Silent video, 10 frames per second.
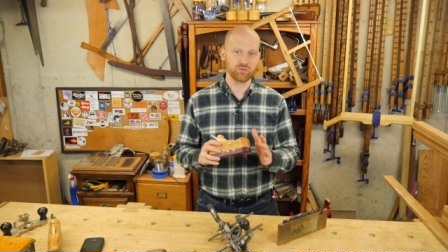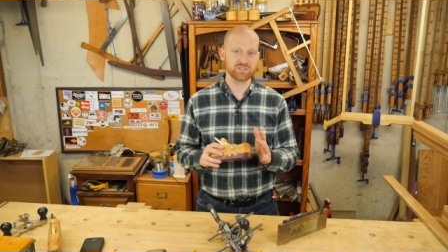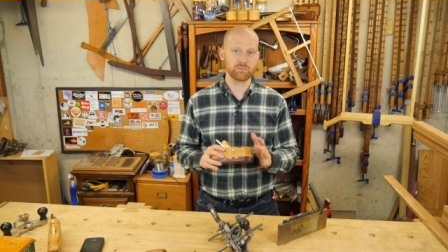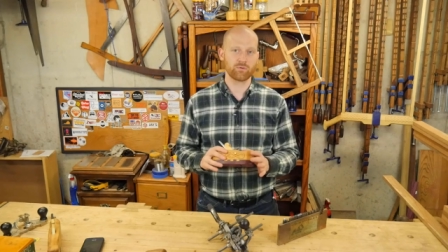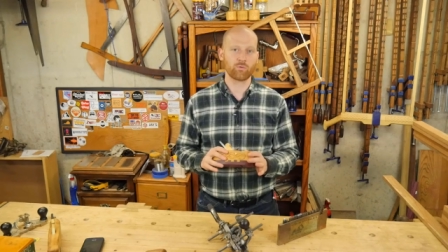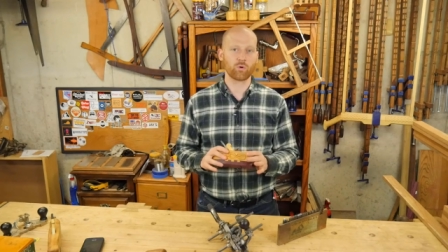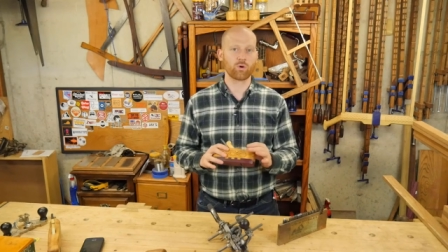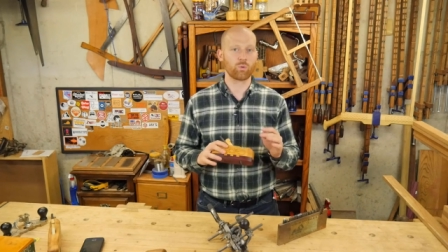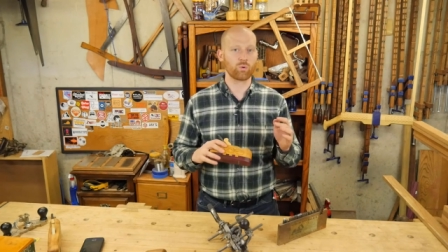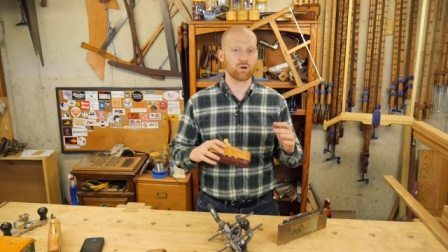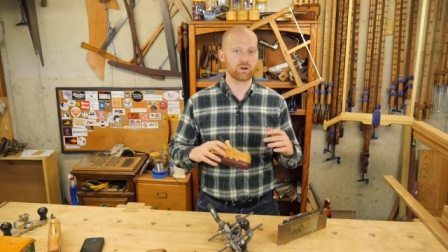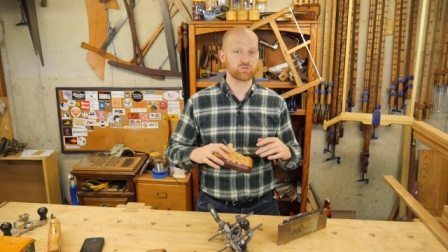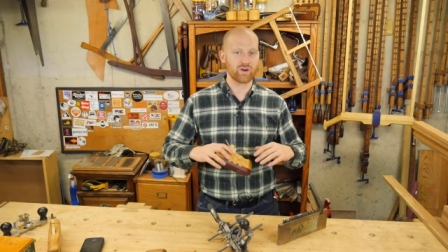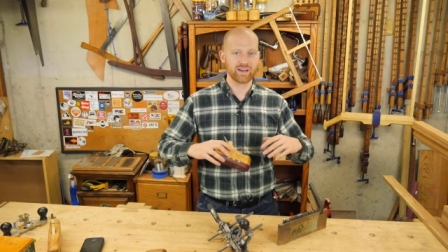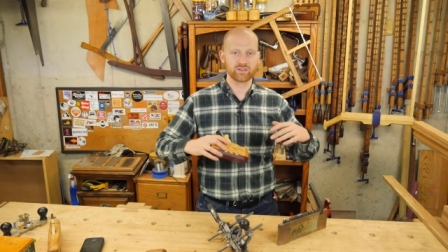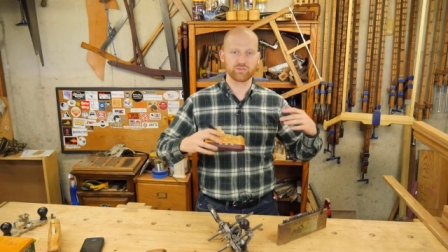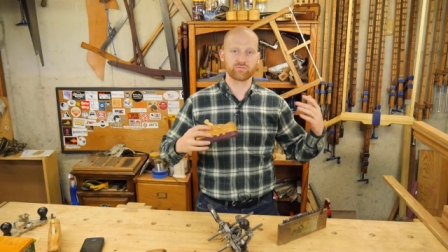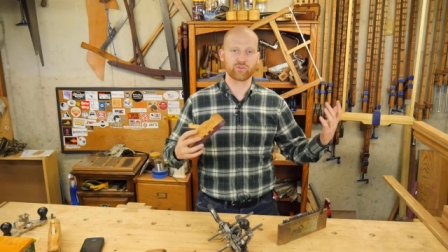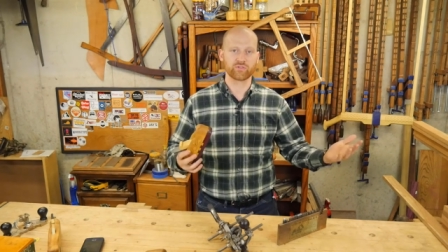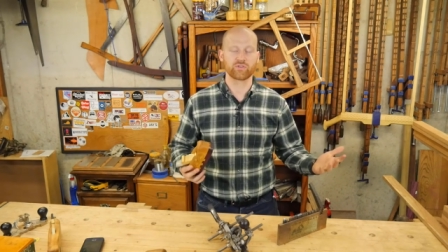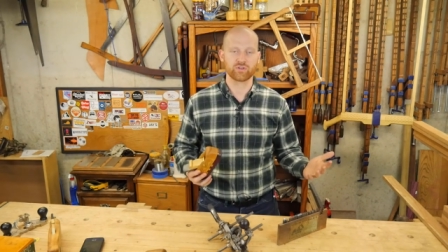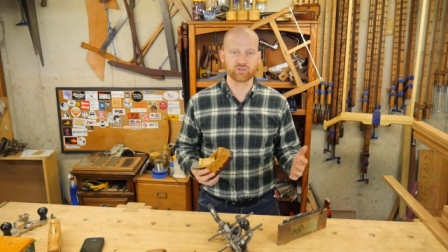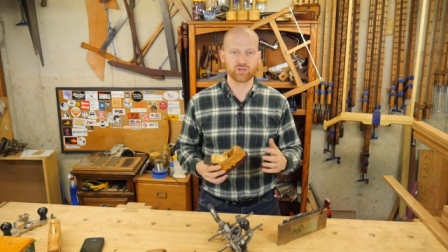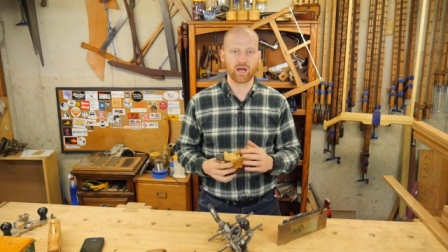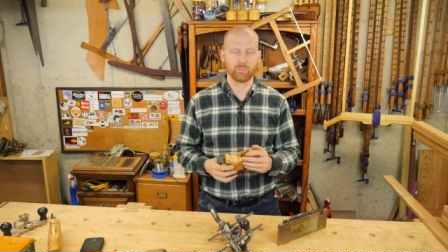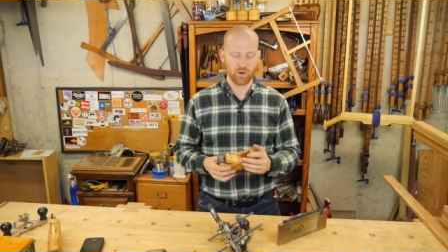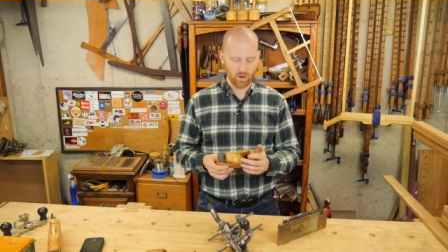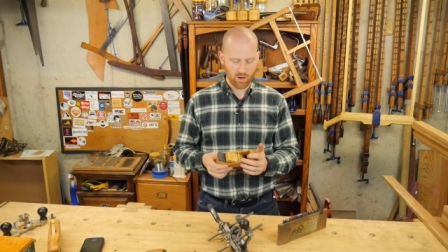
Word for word: used them before or are trying to further their shop